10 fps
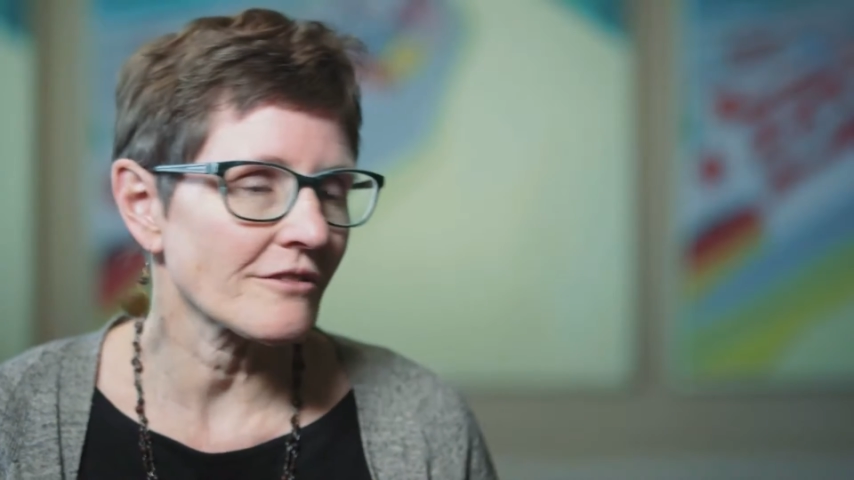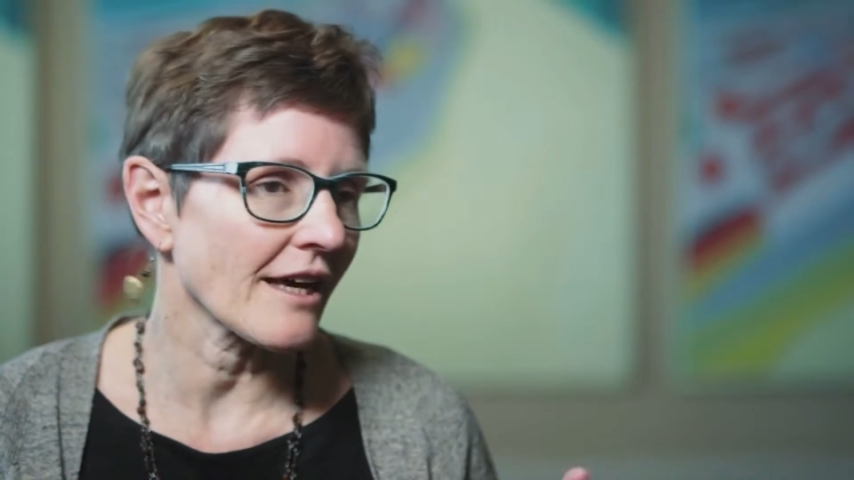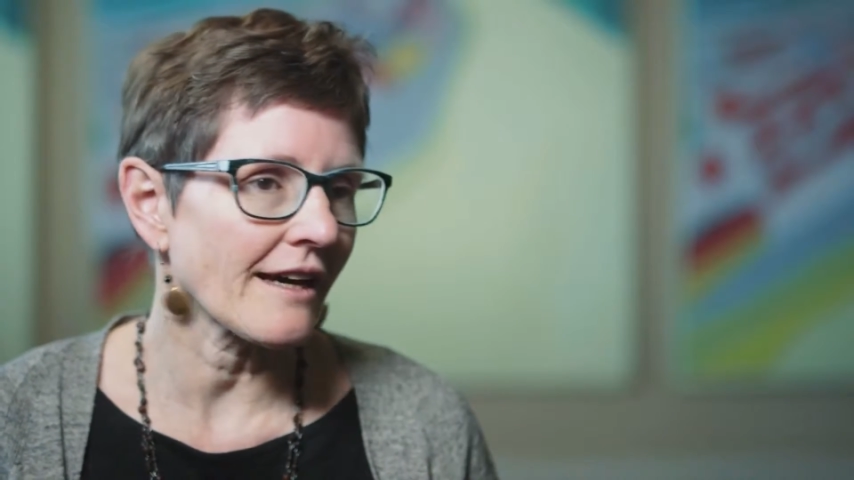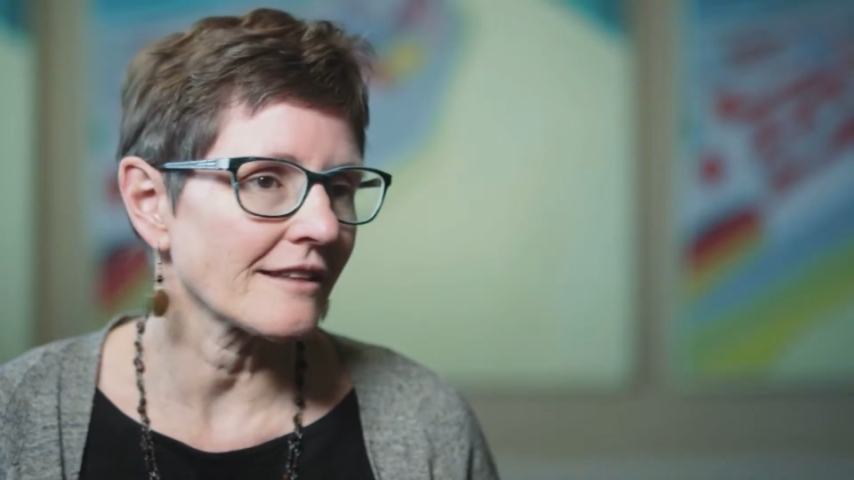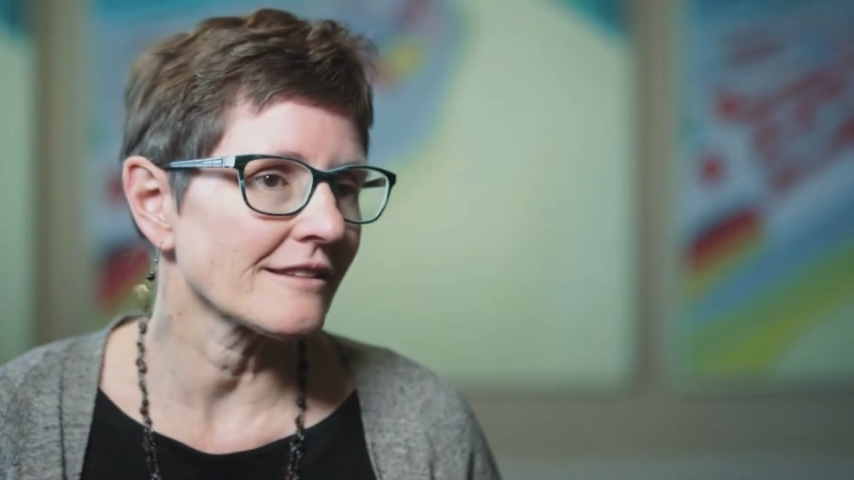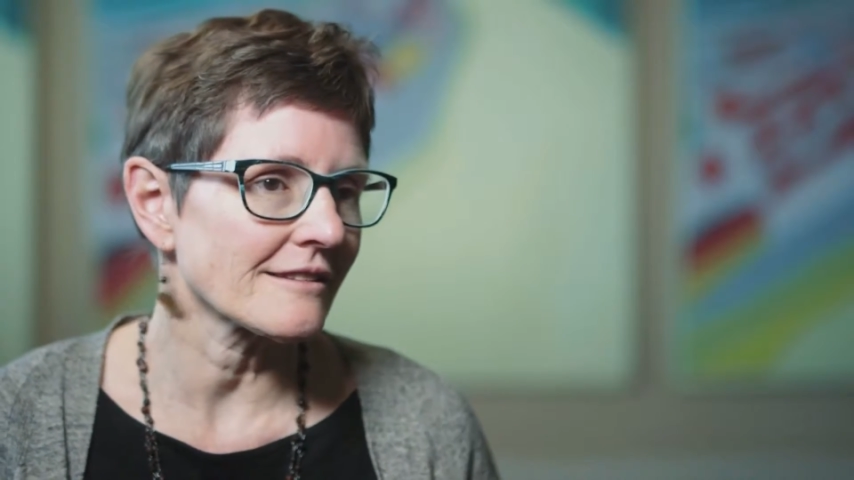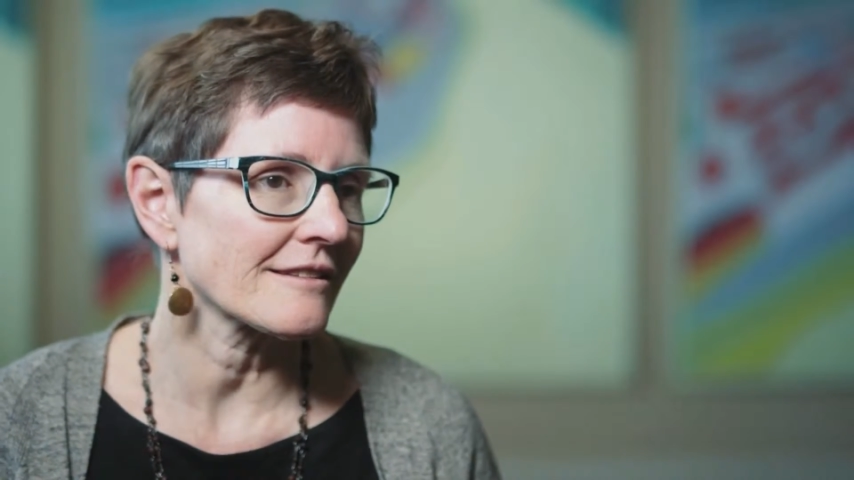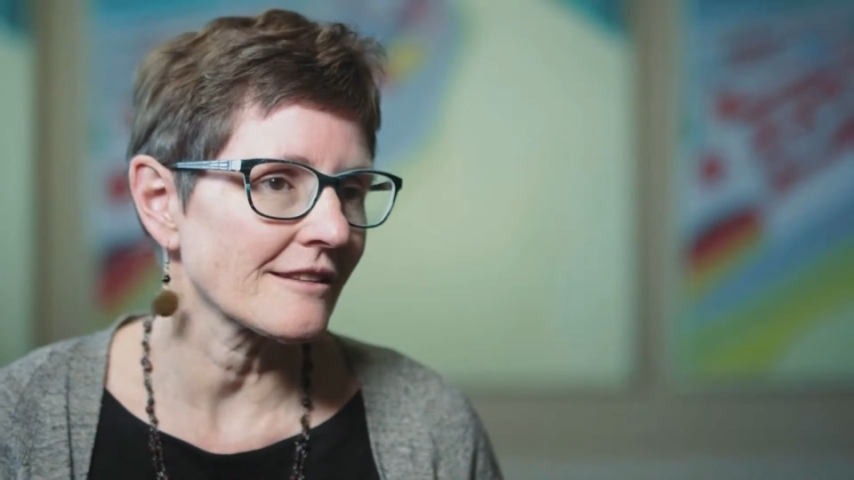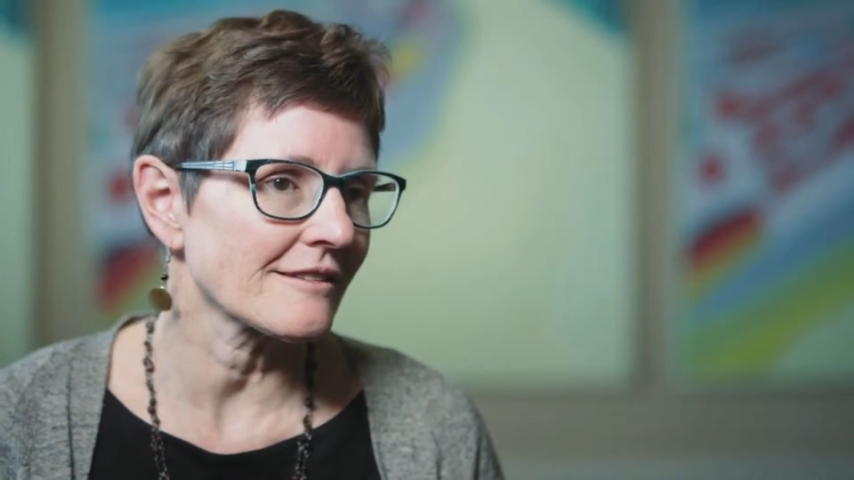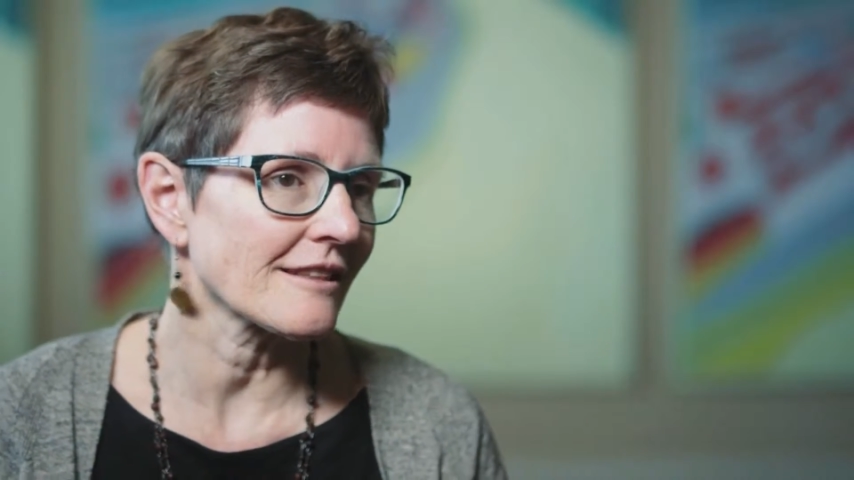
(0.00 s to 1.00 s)
that
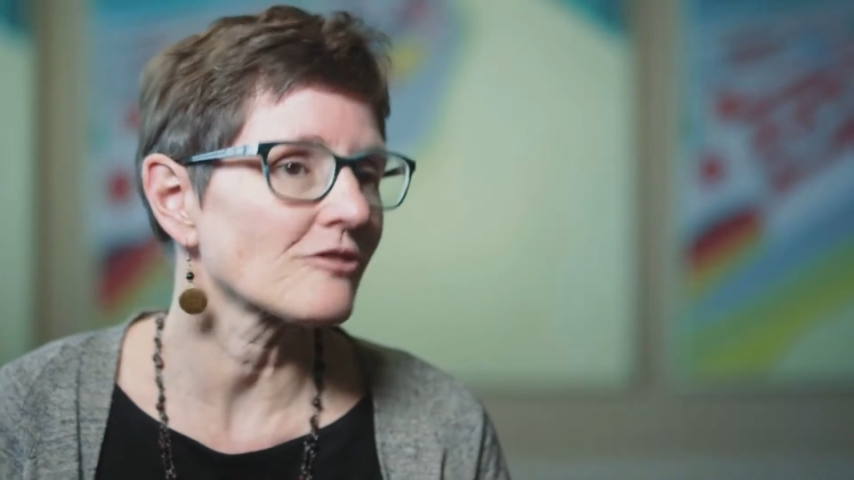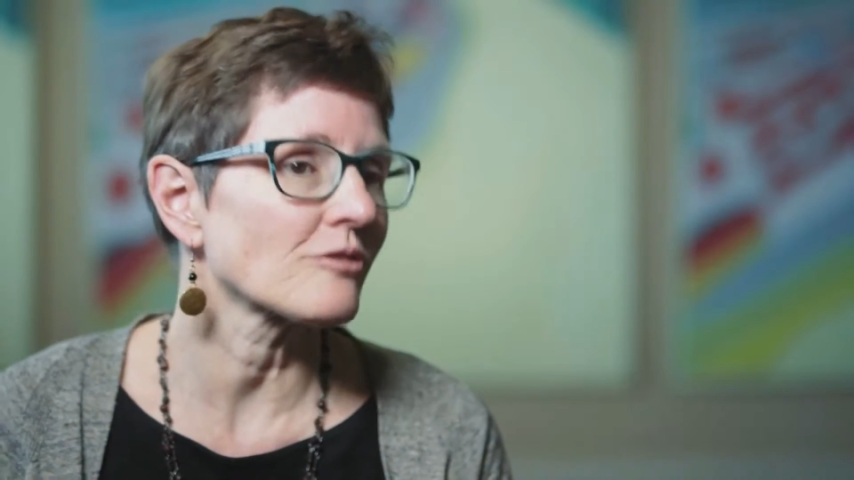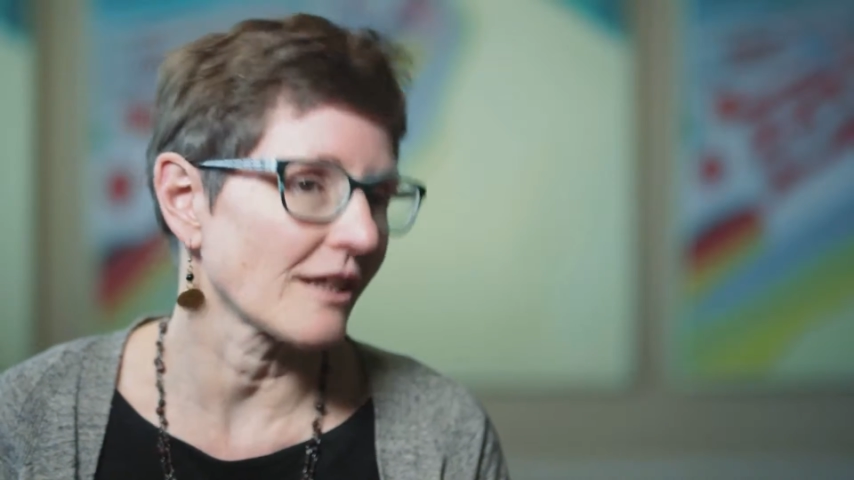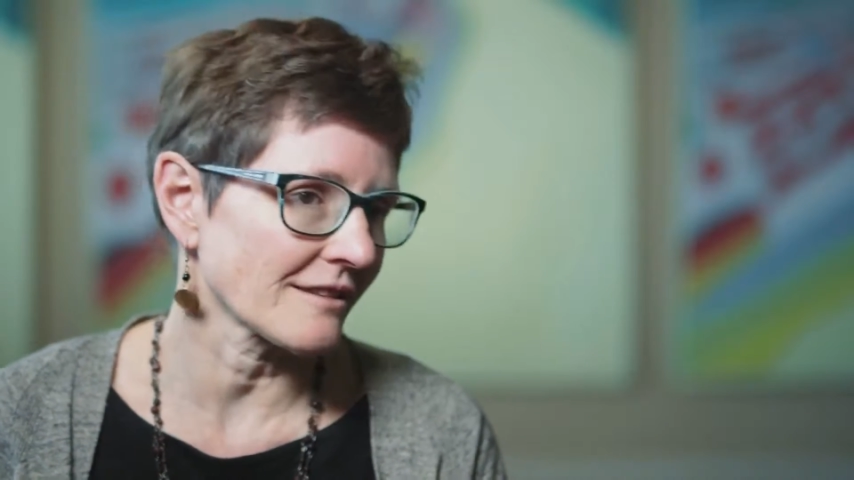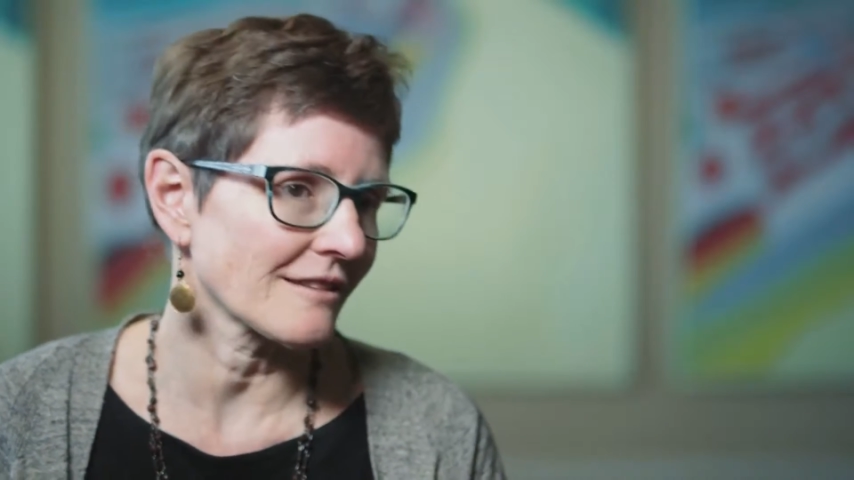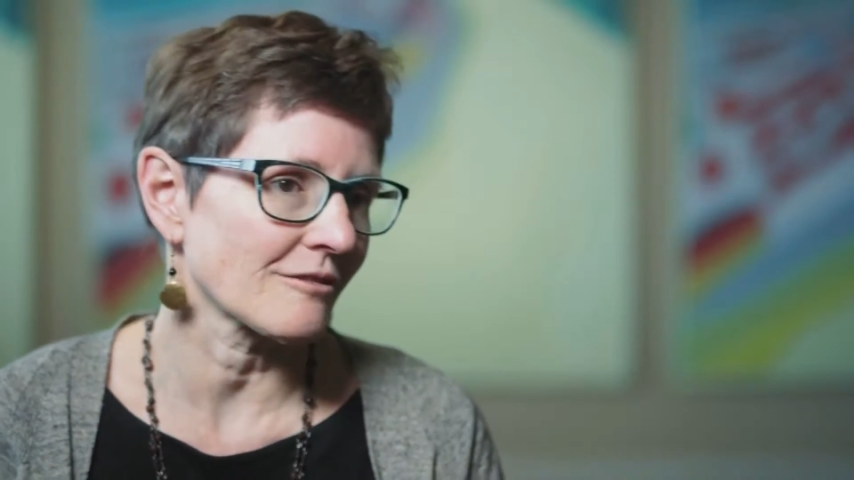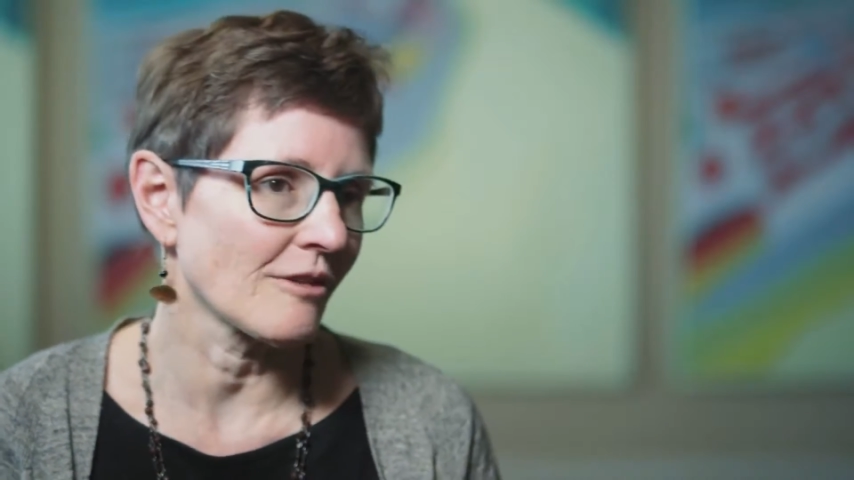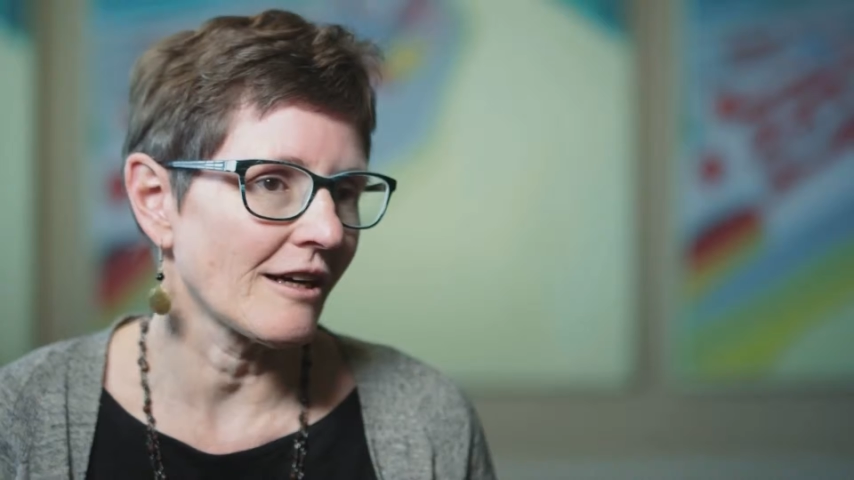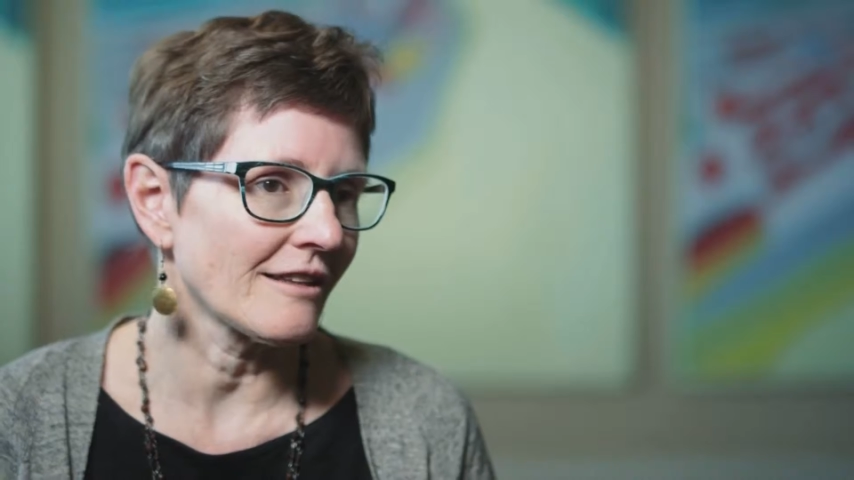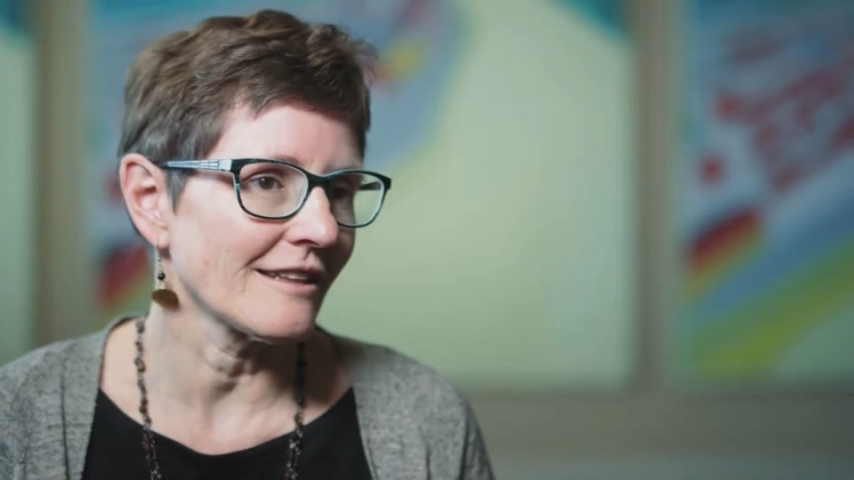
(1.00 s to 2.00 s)
is addressed as
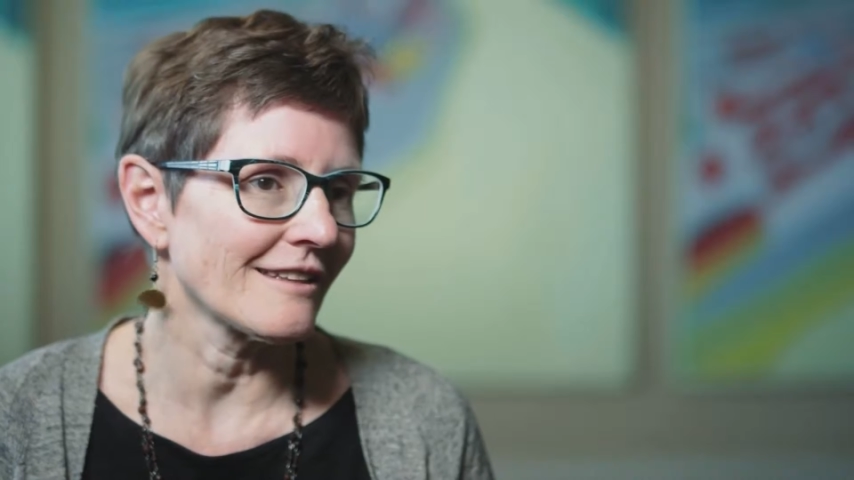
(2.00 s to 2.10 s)
well?